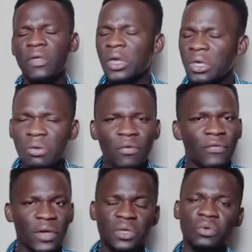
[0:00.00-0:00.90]
Thank
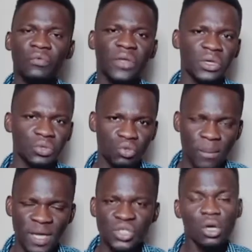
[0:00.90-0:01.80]
you
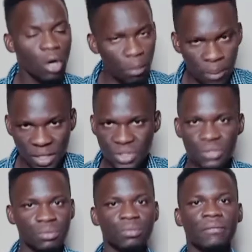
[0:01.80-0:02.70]
so much. God
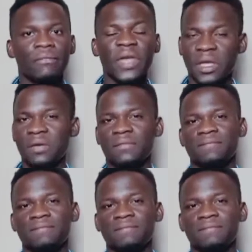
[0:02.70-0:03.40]
bless you. Thank you.